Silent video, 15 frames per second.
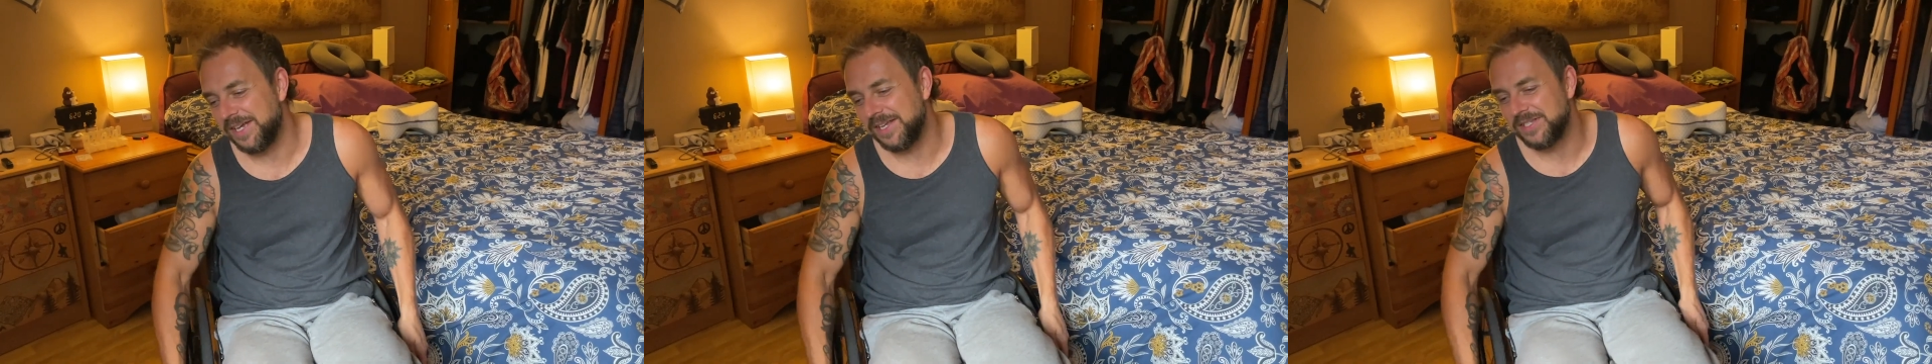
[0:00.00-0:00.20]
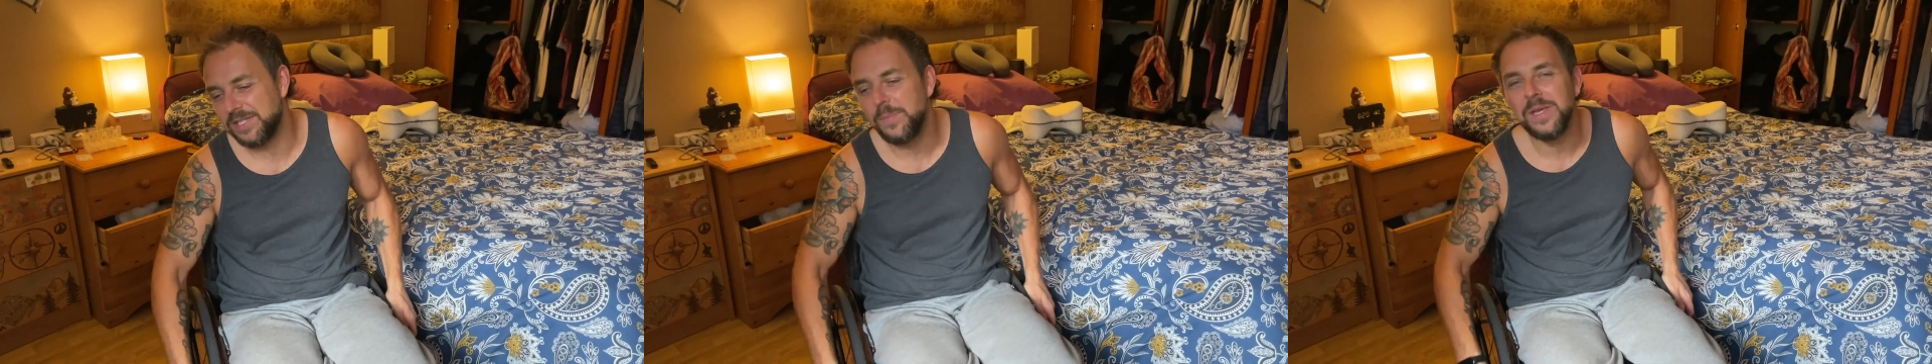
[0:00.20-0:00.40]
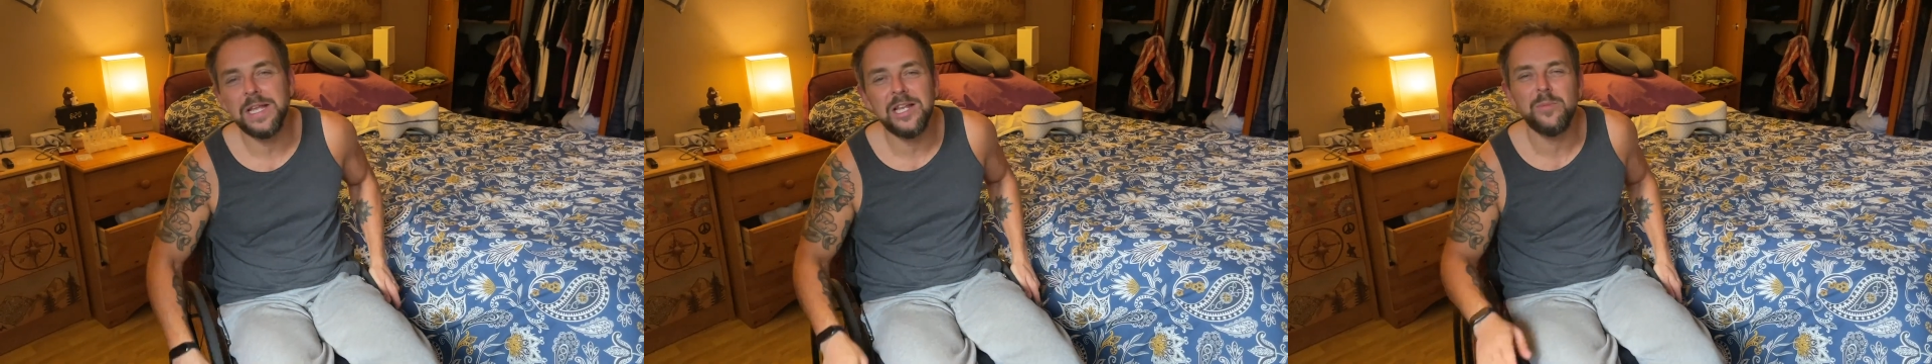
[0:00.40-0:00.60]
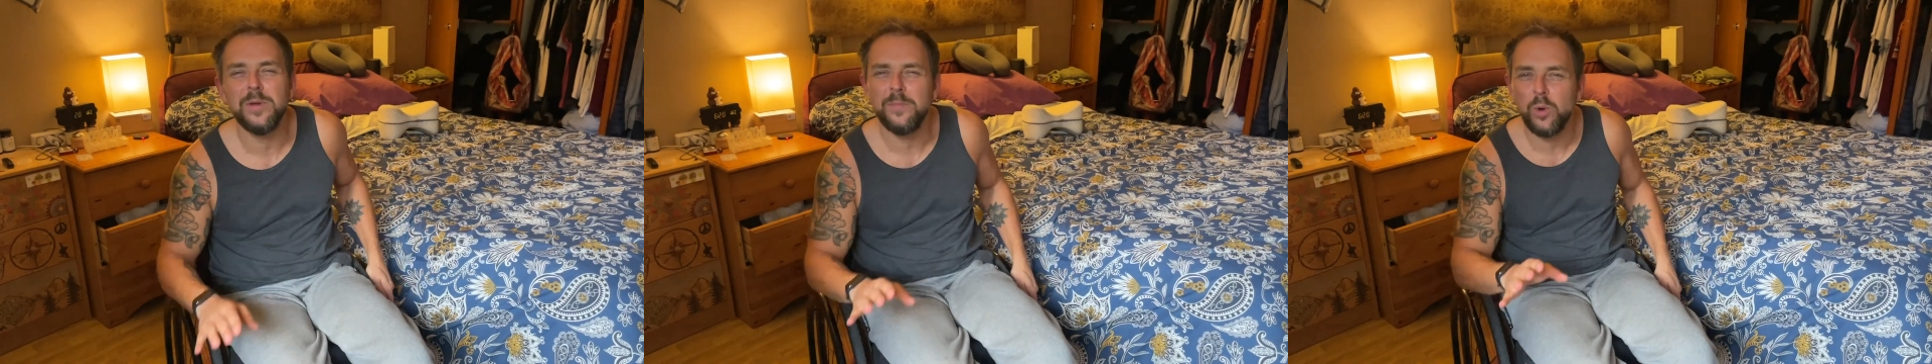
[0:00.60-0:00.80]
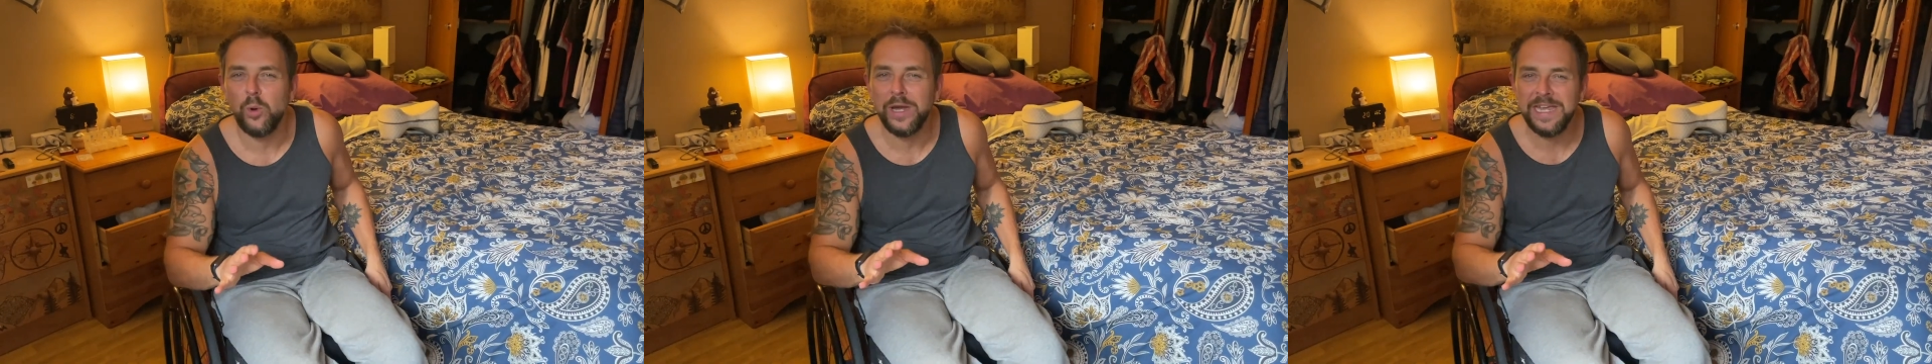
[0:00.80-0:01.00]
something a little bit
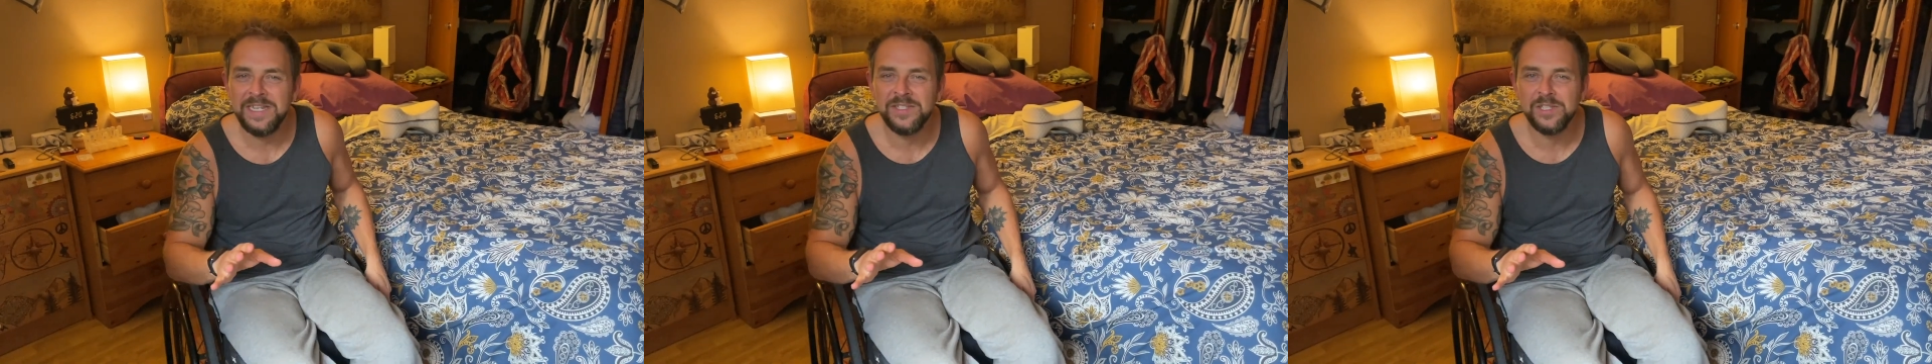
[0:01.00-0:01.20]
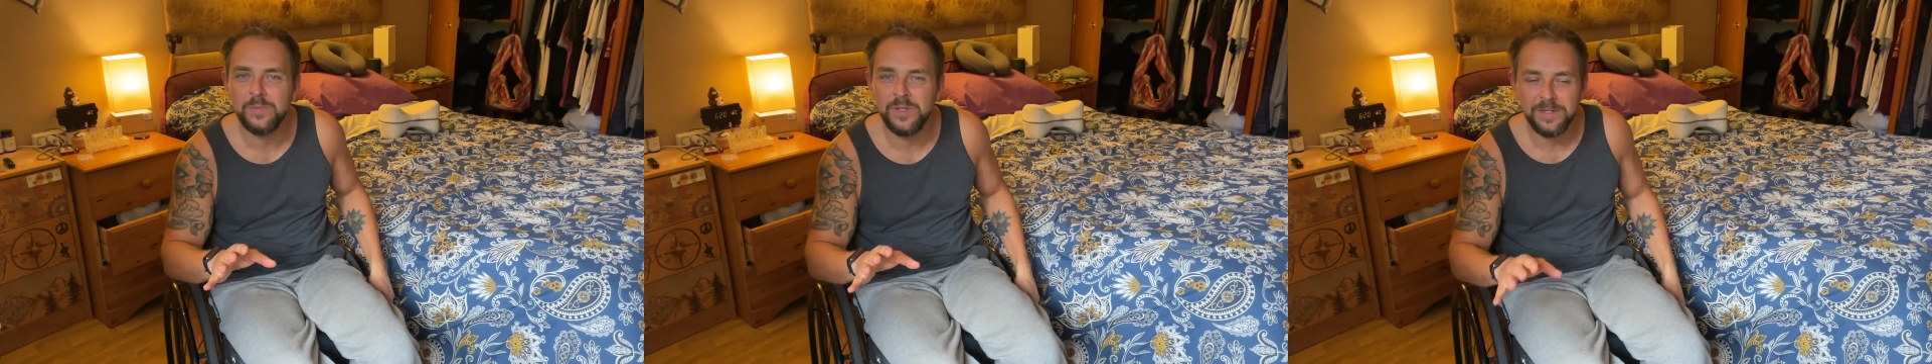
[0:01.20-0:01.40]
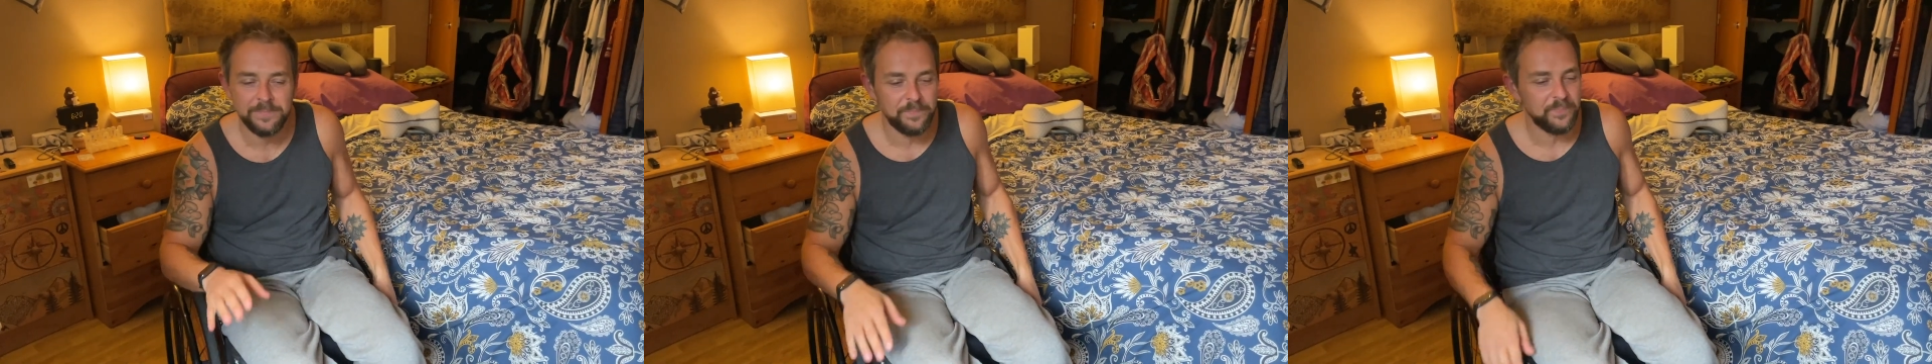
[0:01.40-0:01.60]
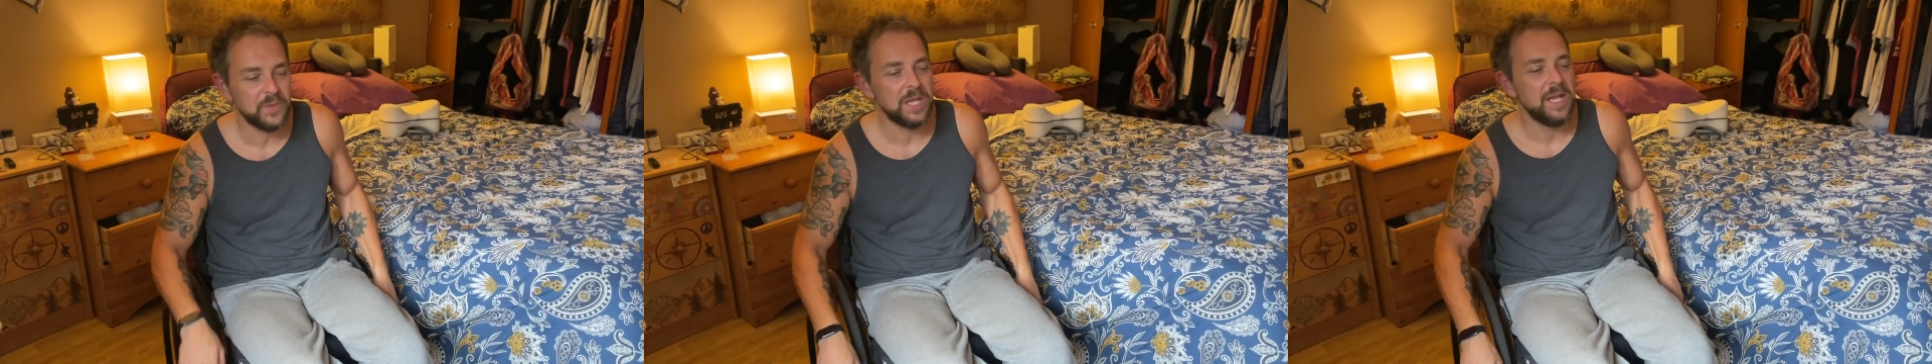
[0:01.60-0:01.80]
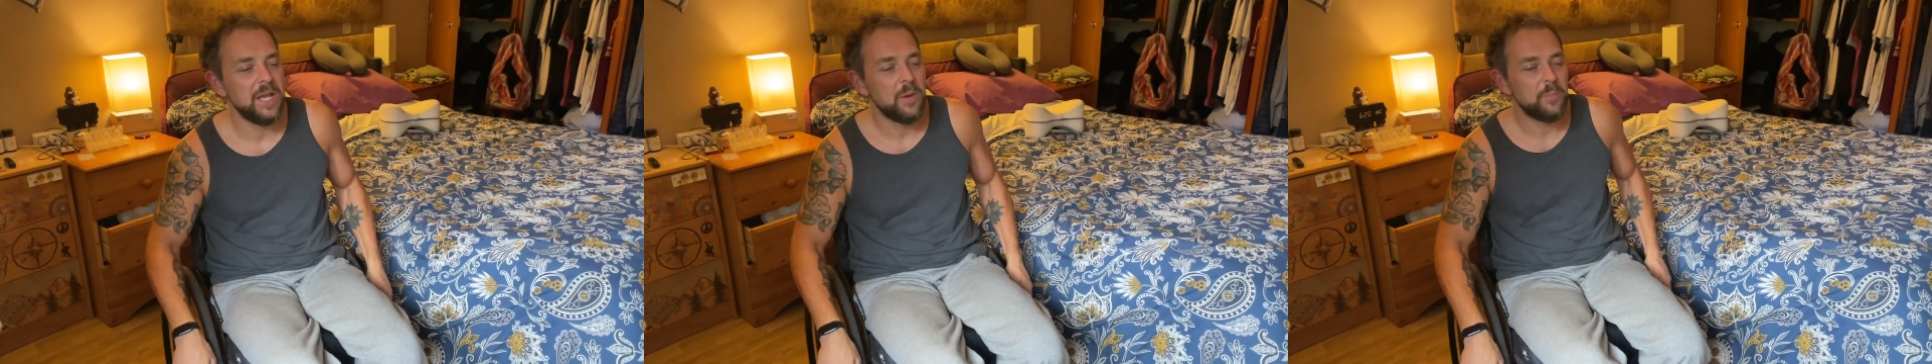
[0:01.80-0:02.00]
more intimate,
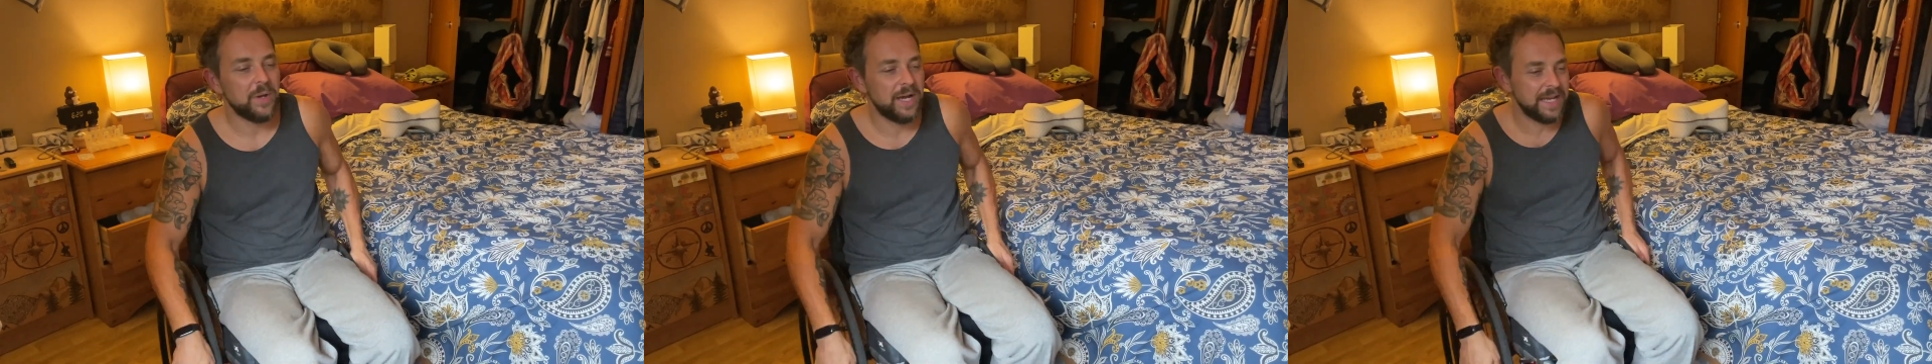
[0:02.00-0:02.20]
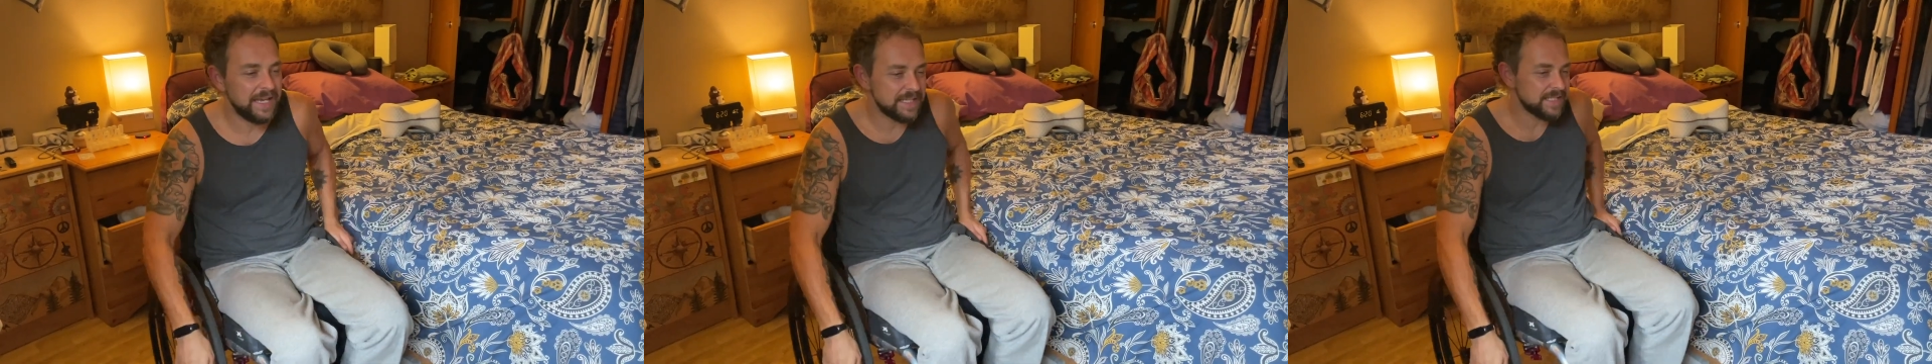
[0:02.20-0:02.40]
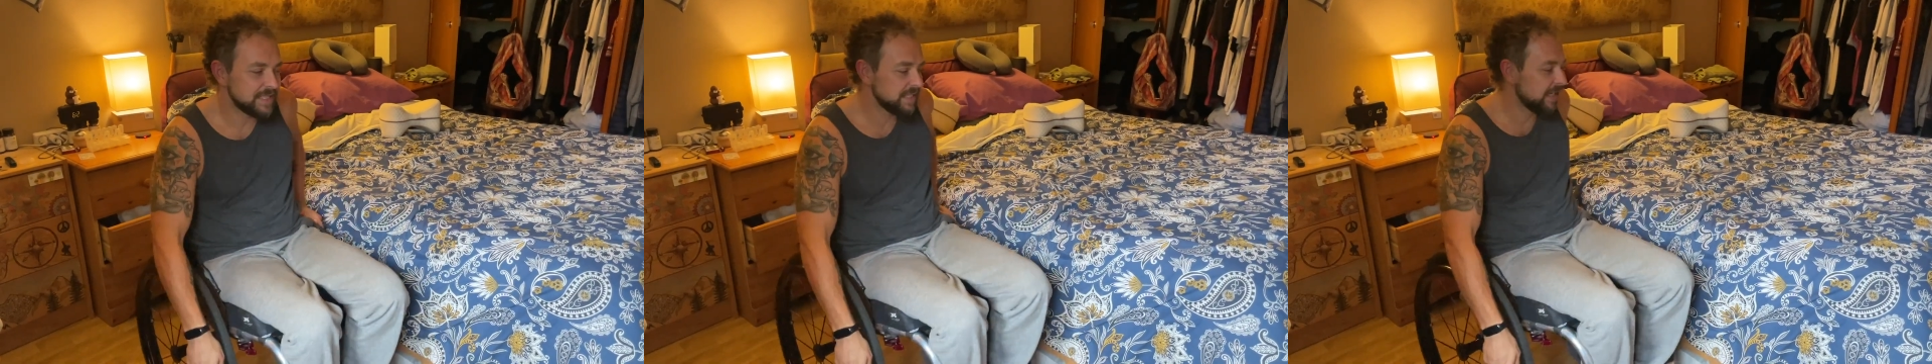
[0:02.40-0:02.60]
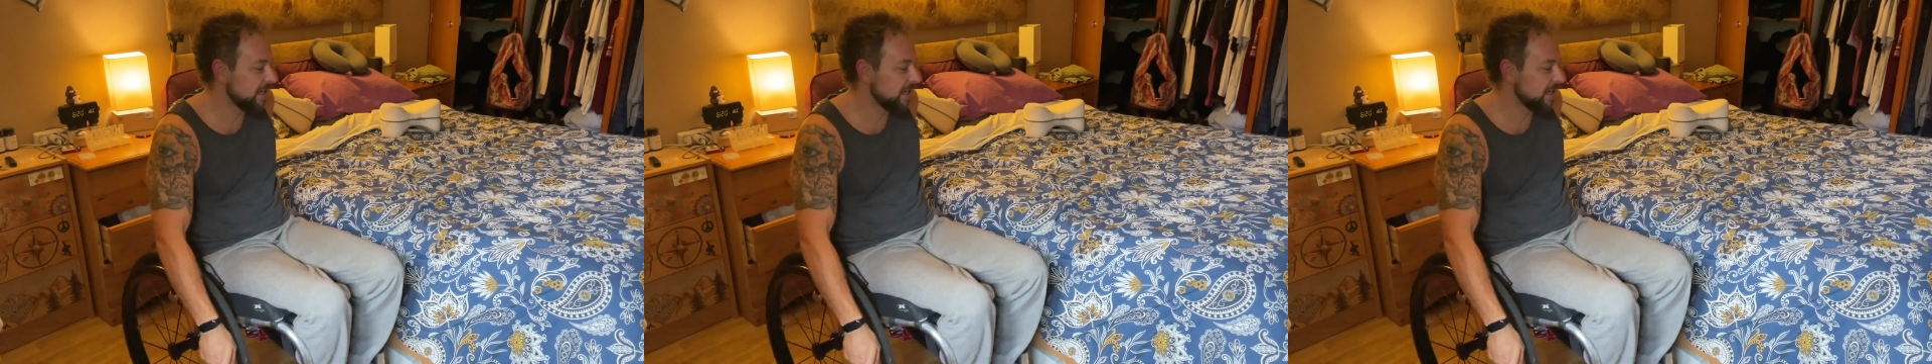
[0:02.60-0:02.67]
but it's